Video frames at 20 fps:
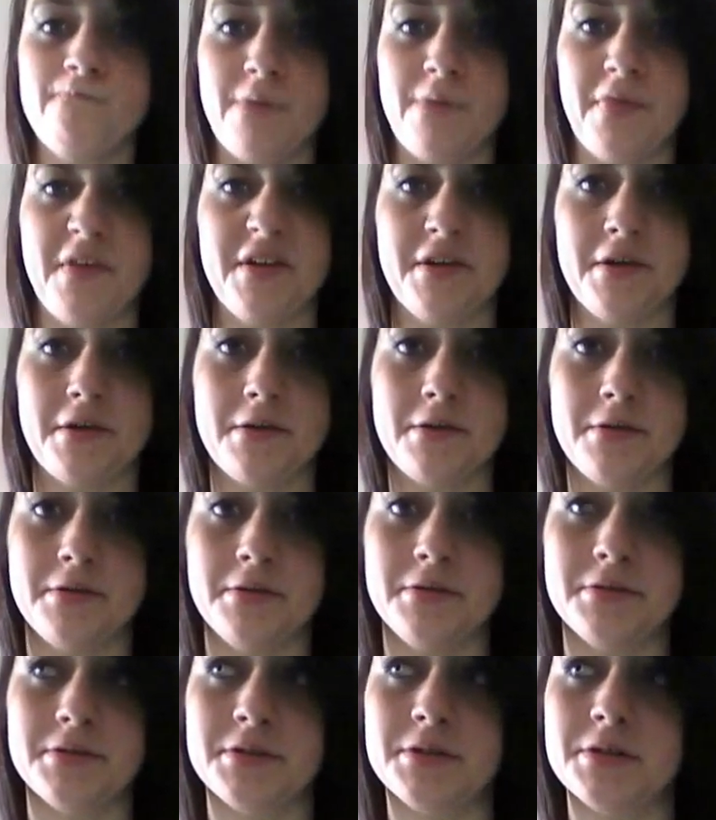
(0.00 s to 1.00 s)
I think.
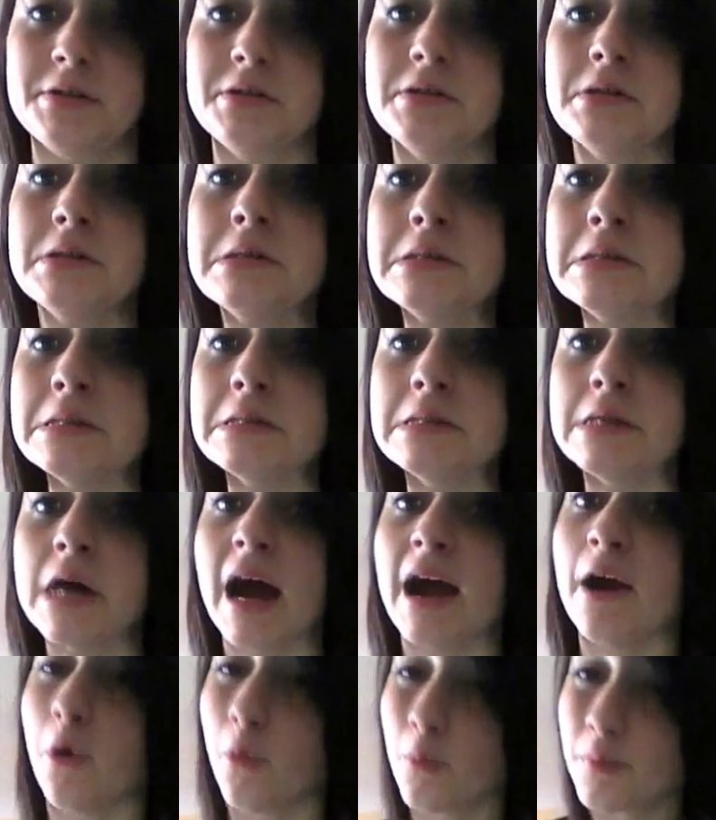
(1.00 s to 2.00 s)

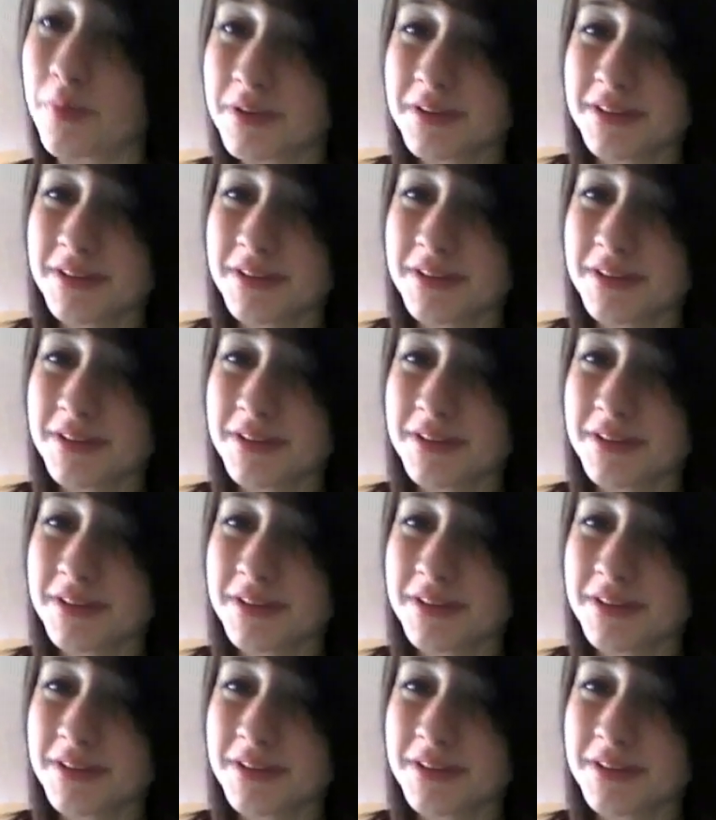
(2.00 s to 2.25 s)
I hope.